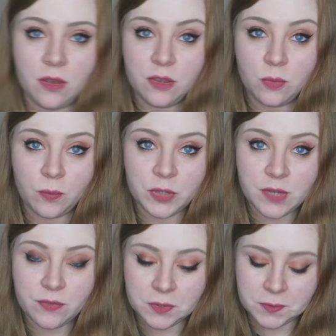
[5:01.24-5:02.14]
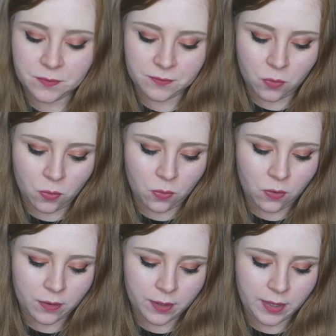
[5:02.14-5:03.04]
Other one which I've used
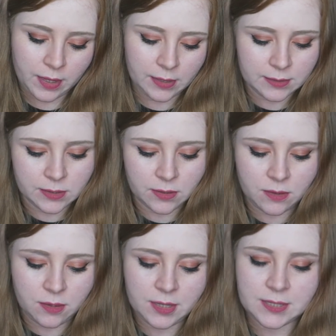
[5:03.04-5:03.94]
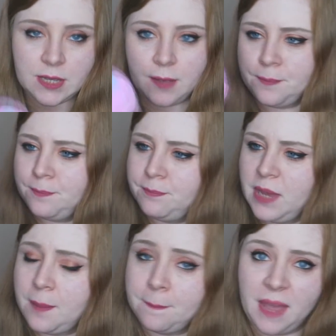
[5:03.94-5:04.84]
before is this big